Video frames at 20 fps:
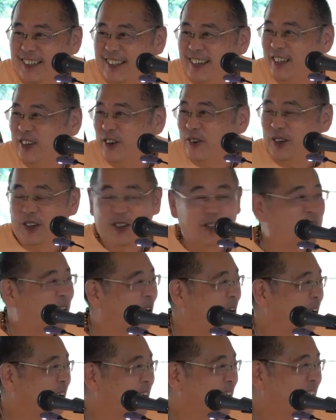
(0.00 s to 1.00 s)
he's got nowhere to
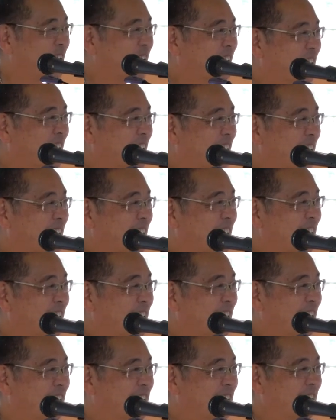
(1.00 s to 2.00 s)
go.
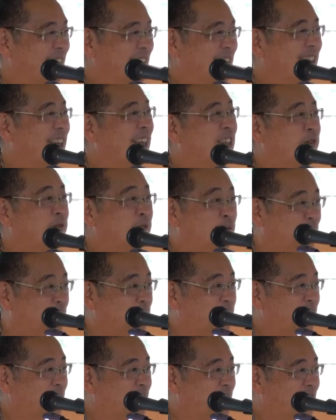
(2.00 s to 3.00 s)
So that's
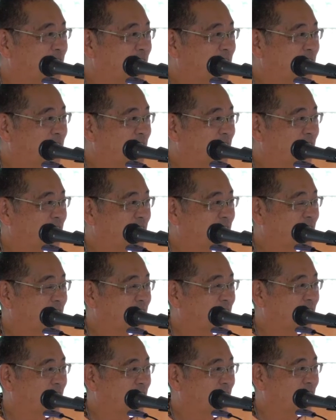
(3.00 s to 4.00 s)
foolish.
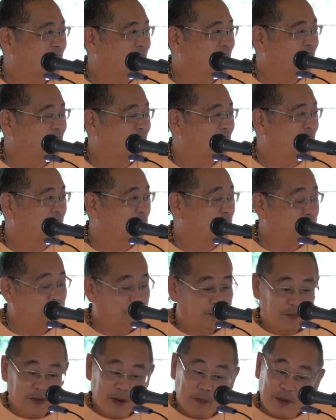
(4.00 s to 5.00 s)
Yeah?
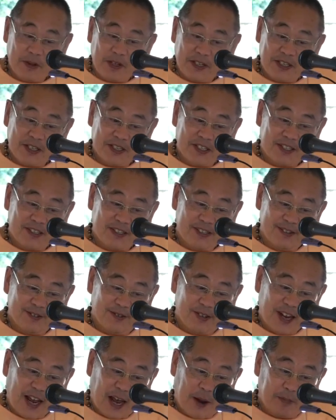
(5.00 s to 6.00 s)
But this is
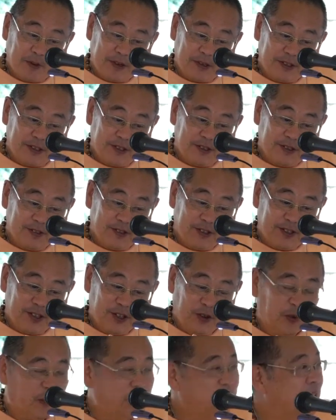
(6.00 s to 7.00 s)
what happens to the
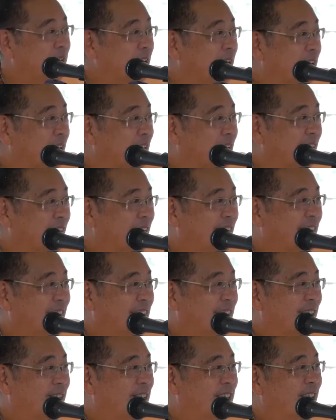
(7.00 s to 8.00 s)
human being.
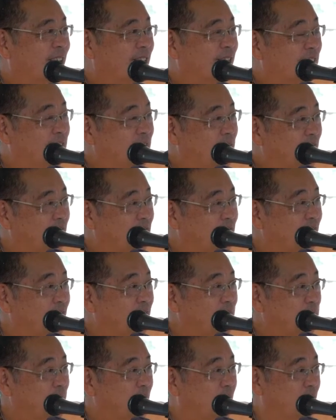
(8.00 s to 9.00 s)
We don't really
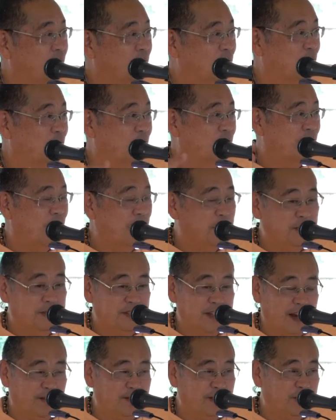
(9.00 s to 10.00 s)
think about what
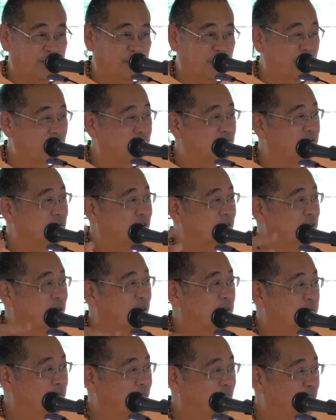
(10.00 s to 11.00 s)
happens afterwards.
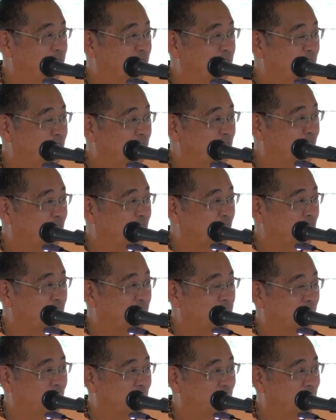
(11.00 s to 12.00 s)
What's my real
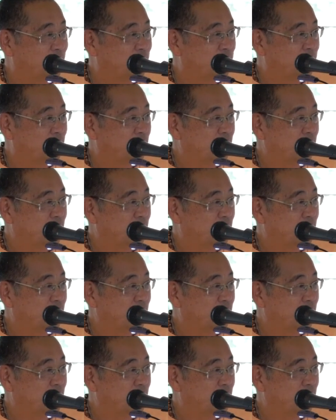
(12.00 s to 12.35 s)
goal in life?